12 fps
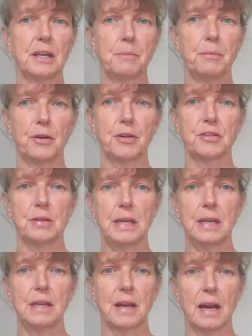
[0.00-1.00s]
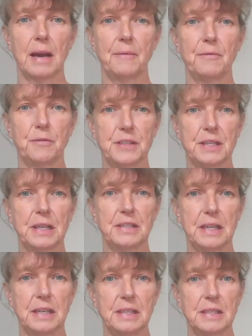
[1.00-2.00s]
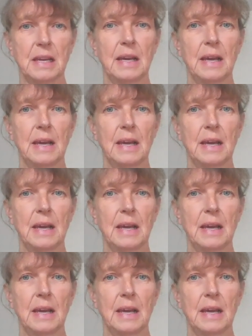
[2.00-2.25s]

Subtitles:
laboratory facilities,